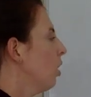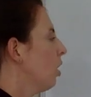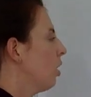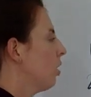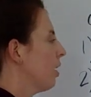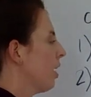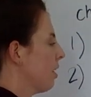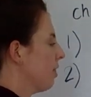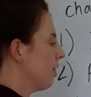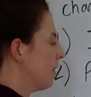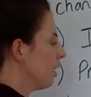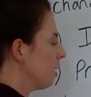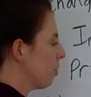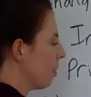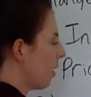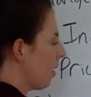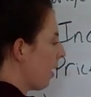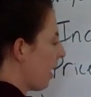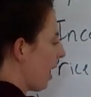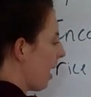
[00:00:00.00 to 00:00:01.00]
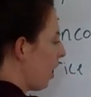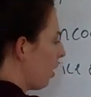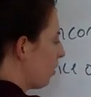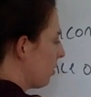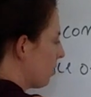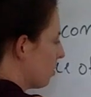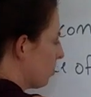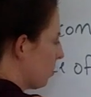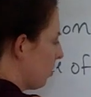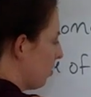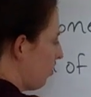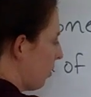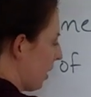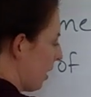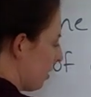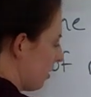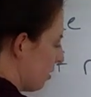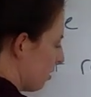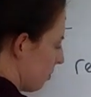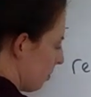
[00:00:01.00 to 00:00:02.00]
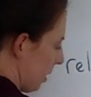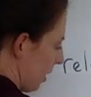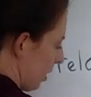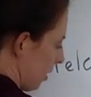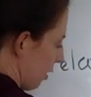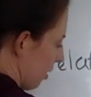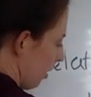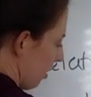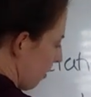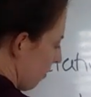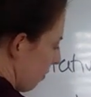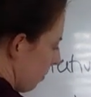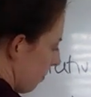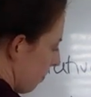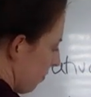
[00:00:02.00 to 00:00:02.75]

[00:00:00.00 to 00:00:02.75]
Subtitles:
Okay, think about how this would affect the demand curve.